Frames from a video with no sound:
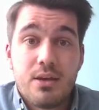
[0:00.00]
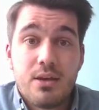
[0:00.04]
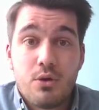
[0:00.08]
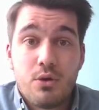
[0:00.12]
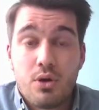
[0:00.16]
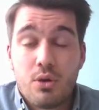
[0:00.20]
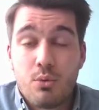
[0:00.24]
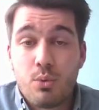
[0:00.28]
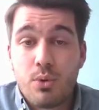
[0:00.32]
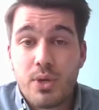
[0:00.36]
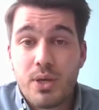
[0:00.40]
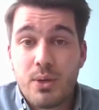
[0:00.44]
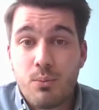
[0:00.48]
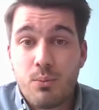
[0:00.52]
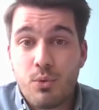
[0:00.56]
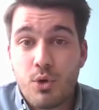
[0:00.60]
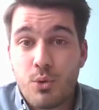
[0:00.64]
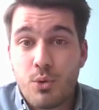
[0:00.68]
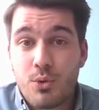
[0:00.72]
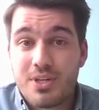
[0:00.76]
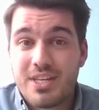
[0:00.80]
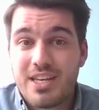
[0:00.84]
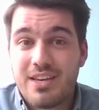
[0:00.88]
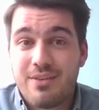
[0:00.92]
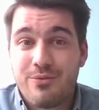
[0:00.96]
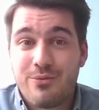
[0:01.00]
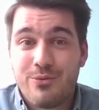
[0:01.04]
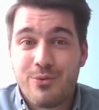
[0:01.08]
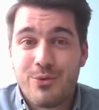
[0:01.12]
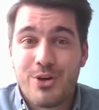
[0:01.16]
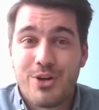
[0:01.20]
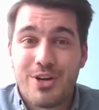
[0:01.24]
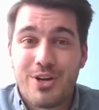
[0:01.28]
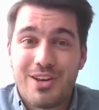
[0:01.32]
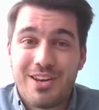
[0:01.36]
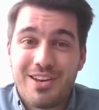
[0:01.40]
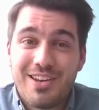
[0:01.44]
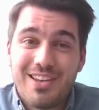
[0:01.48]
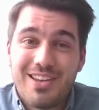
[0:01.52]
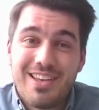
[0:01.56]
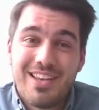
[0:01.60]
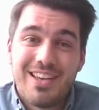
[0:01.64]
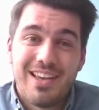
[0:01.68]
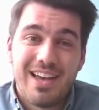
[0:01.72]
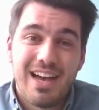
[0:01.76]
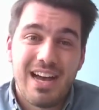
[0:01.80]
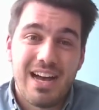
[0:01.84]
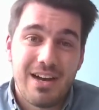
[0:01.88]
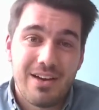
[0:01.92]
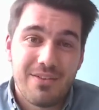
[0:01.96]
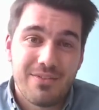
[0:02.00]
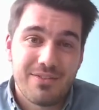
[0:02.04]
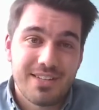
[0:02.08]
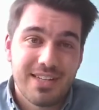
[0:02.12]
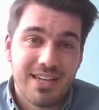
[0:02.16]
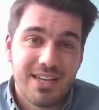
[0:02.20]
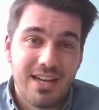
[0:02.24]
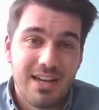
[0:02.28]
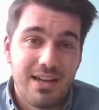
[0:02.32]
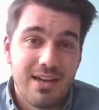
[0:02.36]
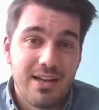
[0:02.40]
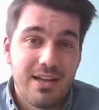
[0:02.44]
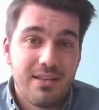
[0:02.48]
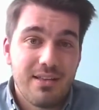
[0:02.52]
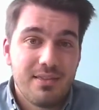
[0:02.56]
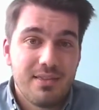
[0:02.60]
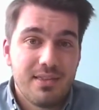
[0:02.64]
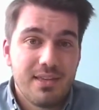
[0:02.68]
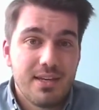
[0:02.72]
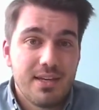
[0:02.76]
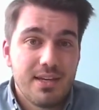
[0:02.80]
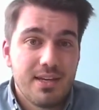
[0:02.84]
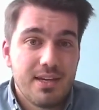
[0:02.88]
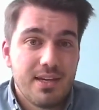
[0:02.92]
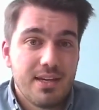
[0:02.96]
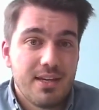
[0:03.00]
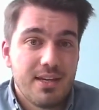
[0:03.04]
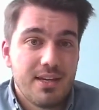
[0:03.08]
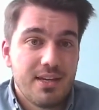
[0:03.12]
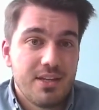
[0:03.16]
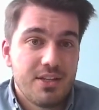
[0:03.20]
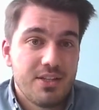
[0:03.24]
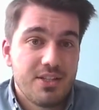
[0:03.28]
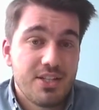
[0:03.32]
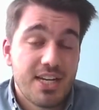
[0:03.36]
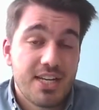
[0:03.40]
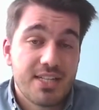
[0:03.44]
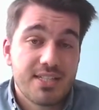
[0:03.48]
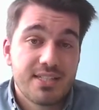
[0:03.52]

or we won't have one after the